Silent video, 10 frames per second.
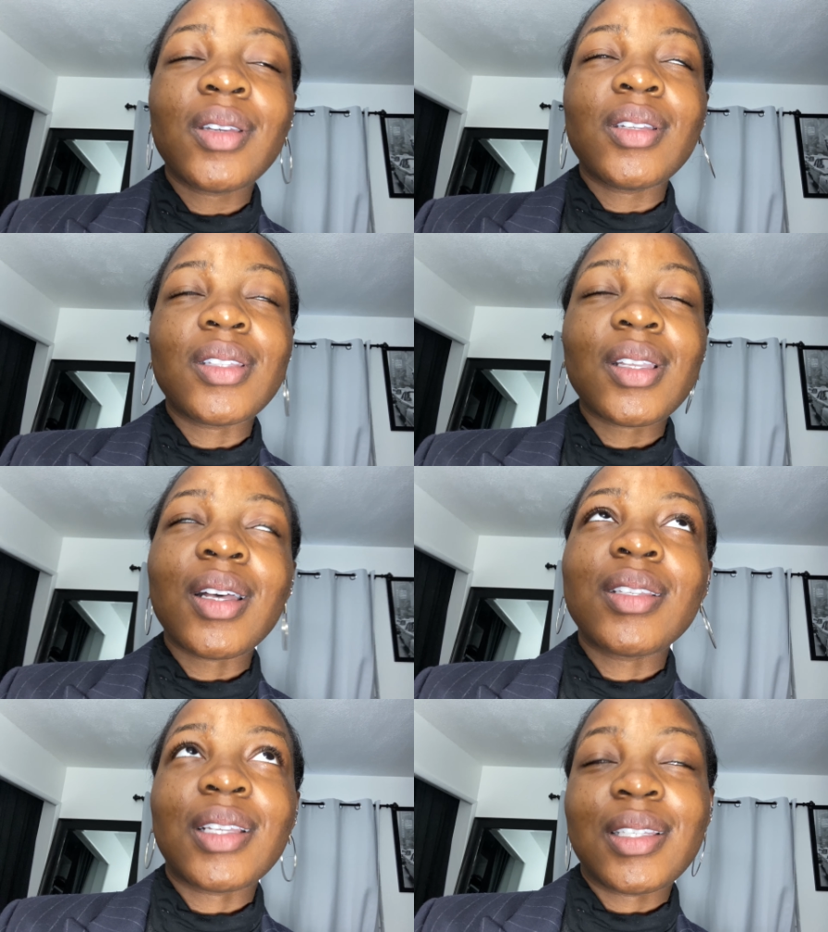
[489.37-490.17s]
it's
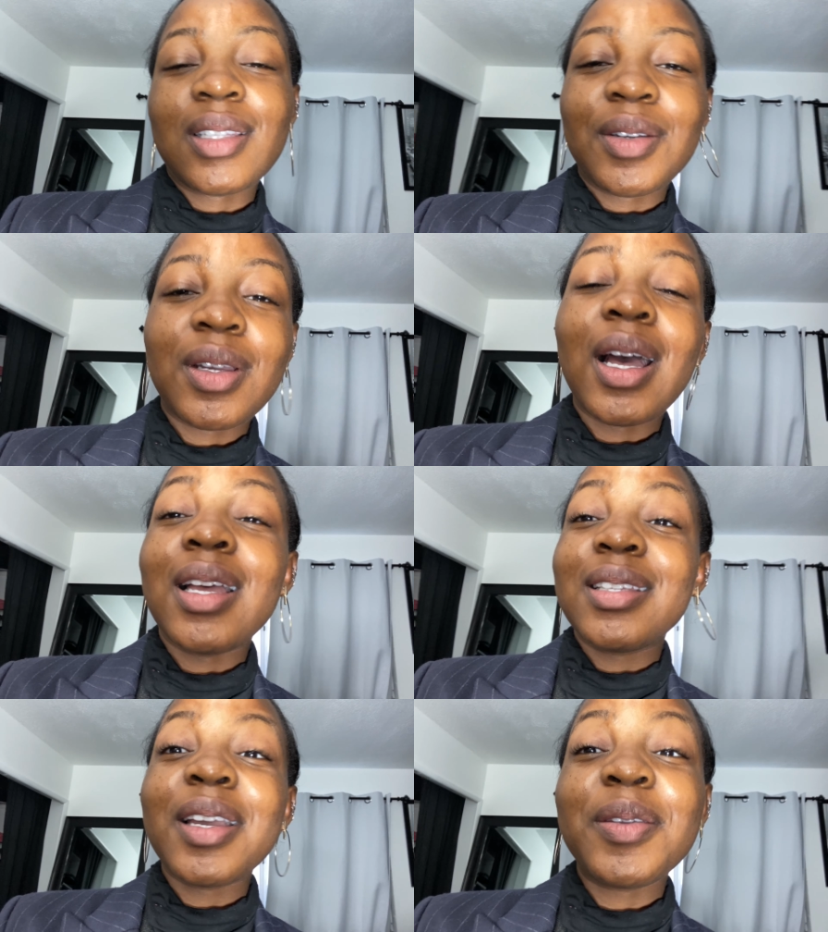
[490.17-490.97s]
because i start i
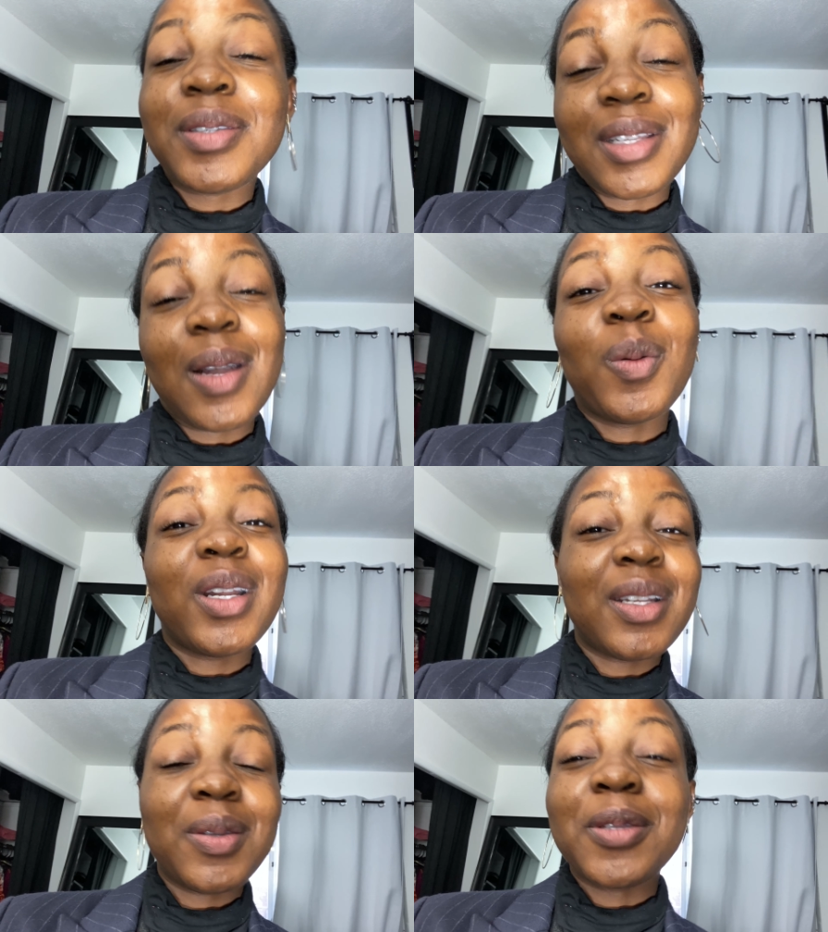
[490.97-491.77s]
started using i wanted
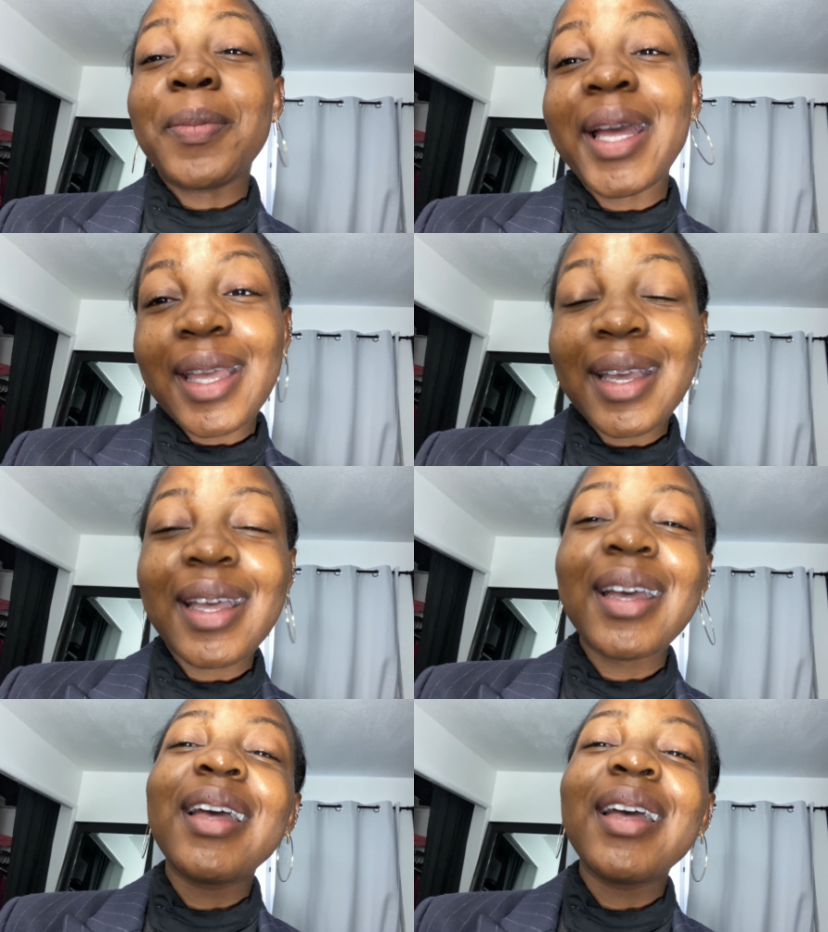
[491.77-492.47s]
to use a mic,